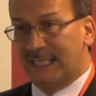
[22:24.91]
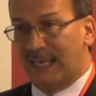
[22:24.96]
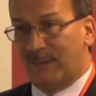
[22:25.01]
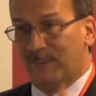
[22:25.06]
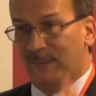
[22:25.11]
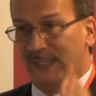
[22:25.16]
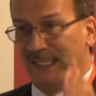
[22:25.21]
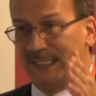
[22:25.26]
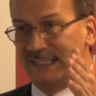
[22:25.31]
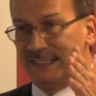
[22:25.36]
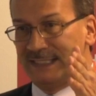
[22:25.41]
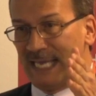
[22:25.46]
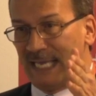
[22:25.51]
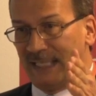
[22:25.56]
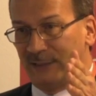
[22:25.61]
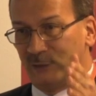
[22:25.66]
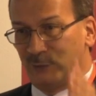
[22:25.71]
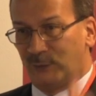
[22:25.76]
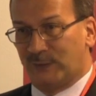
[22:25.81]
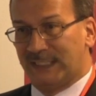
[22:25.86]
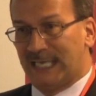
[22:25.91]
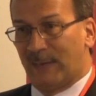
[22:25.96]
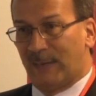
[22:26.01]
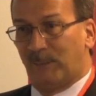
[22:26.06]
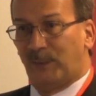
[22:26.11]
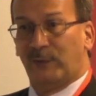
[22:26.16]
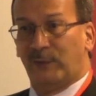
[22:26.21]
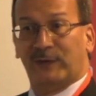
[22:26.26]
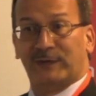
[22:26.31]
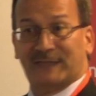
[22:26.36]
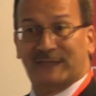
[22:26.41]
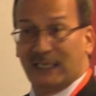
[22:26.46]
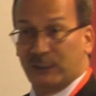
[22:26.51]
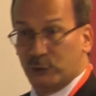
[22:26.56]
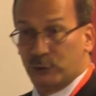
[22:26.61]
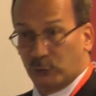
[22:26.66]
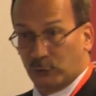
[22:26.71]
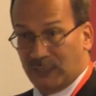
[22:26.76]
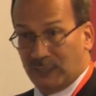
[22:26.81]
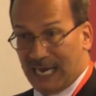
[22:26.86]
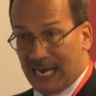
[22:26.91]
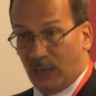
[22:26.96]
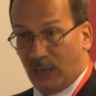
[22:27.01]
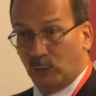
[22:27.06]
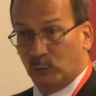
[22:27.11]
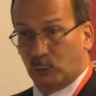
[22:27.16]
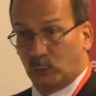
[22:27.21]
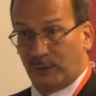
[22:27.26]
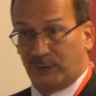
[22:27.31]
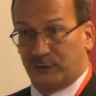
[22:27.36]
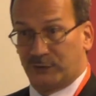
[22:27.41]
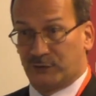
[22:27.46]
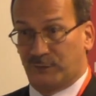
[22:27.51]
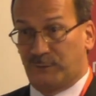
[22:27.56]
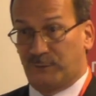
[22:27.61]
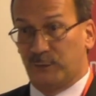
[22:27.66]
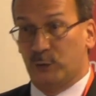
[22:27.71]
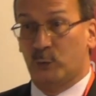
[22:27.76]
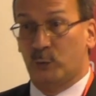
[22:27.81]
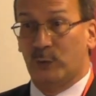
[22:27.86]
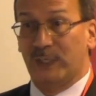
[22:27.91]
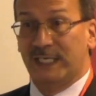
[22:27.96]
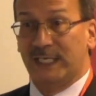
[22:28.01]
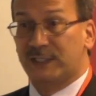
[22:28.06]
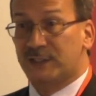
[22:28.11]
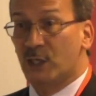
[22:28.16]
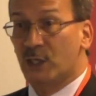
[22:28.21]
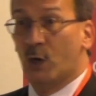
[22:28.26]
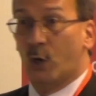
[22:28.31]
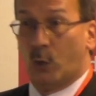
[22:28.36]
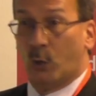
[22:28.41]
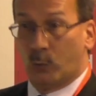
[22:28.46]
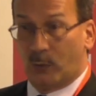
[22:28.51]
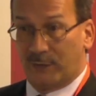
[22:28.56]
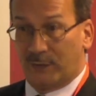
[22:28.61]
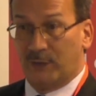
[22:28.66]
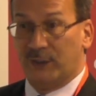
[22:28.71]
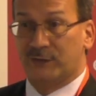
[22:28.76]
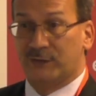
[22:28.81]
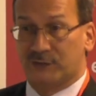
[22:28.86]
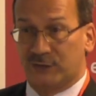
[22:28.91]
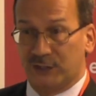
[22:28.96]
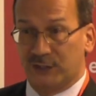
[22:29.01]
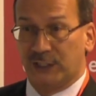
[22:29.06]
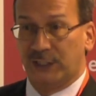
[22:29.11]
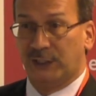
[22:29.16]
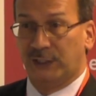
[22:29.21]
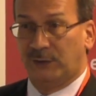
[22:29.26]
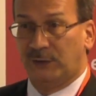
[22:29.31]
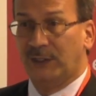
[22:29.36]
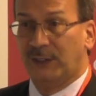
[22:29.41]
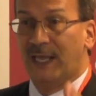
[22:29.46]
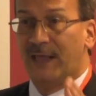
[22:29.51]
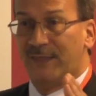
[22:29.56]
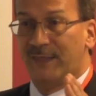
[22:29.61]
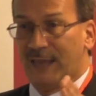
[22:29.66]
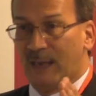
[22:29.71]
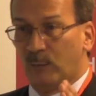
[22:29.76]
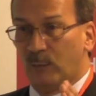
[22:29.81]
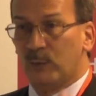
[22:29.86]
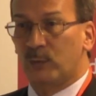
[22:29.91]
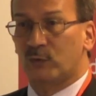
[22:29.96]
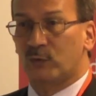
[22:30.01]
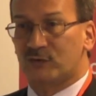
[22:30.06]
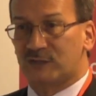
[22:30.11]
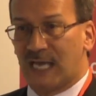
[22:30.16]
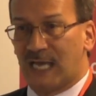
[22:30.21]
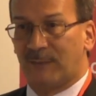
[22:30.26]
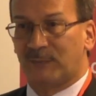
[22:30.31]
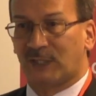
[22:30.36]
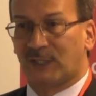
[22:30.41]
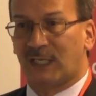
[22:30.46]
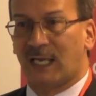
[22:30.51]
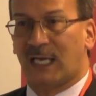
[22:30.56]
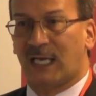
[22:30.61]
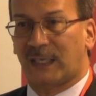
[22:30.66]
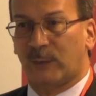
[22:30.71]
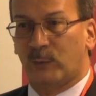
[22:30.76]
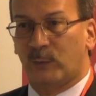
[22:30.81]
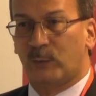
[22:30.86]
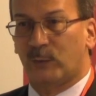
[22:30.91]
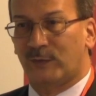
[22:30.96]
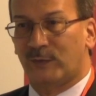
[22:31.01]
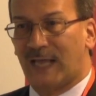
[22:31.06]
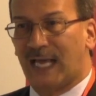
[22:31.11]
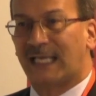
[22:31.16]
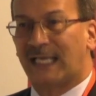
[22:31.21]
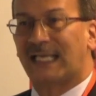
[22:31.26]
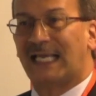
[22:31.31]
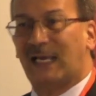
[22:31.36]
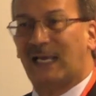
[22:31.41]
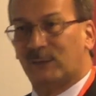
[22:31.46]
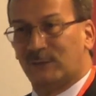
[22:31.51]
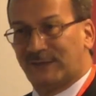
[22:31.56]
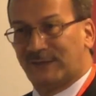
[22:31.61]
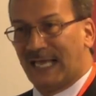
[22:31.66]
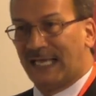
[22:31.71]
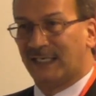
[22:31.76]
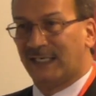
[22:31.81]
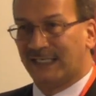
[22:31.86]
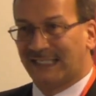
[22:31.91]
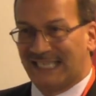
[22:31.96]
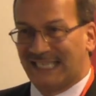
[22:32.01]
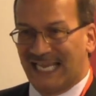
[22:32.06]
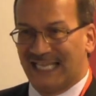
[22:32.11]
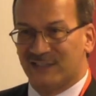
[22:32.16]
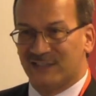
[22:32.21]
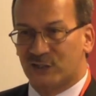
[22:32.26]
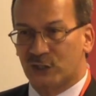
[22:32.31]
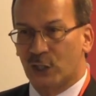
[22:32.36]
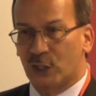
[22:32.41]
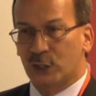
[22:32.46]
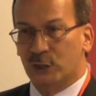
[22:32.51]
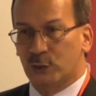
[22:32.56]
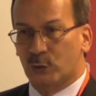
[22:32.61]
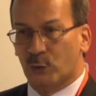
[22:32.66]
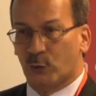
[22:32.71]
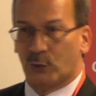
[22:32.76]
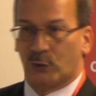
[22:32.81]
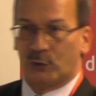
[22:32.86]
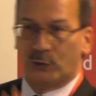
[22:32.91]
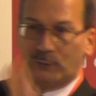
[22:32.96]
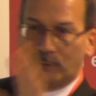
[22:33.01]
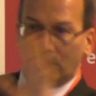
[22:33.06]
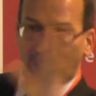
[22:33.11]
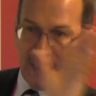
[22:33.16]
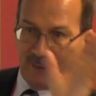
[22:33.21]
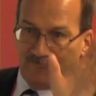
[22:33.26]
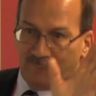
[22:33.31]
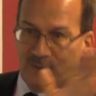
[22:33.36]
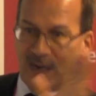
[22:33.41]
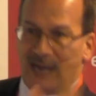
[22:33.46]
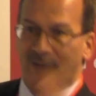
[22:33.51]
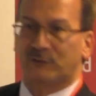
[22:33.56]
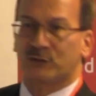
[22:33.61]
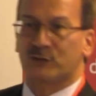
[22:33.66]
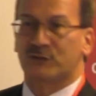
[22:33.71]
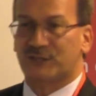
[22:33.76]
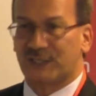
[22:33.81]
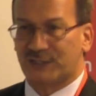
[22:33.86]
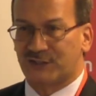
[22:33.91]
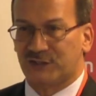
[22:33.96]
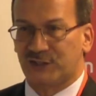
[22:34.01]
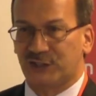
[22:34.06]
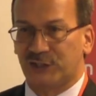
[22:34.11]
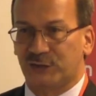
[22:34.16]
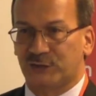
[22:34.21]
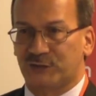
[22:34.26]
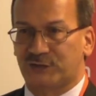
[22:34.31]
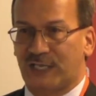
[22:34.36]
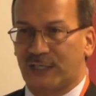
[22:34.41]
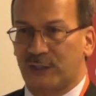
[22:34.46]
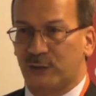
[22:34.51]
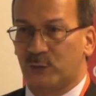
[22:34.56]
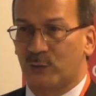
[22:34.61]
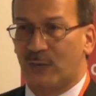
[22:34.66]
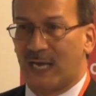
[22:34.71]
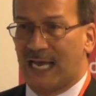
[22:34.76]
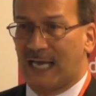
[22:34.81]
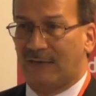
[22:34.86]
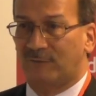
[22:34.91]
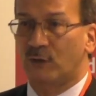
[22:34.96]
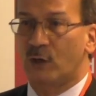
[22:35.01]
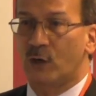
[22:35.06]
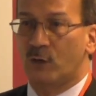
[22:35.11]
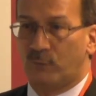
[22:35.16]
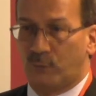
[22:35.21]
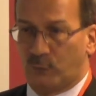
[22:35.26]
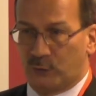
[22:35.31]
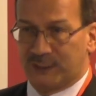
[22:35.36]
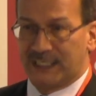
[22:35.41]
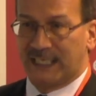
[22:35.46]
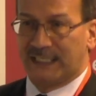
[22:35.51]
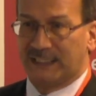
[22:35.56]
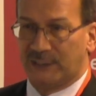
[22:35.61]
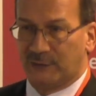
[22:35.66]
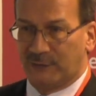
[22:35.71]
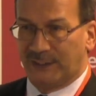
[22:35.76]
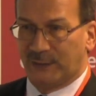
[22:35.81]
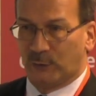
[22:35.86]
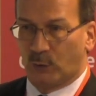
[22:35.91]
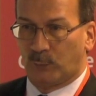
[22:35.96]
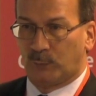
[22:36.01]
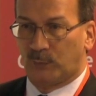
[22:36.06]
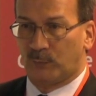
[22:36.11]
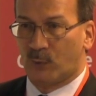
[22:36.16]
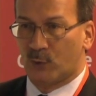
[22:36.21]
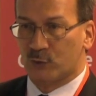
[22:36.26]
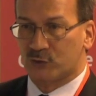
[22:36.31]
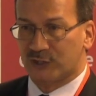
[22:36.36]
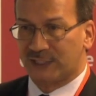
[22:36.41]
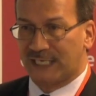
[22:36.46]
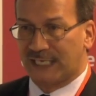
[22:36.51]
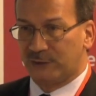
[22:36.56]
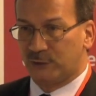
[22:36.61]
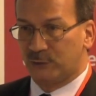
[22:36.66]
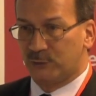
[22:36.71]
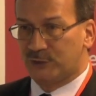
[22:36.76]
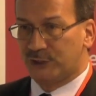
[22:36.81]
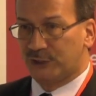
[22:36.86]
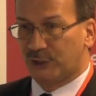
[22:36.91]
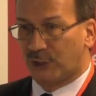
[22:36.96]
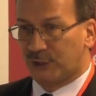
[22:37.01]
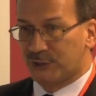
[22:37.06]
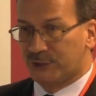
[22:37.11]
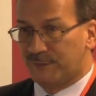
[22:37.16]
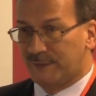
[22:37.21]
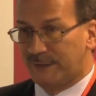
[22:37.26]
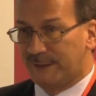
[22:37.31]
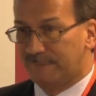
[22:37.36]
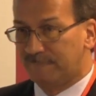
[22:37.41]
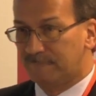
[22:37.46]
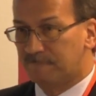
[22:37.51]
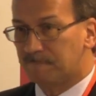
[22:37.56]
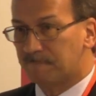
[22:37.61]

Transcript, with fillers: That means that during that period that you're out, whether it's a few weeks or whether it's a year, that we will stop the clock and we will not count that against your uh, five to six years that you have for tenure and all promotion at UTRGV.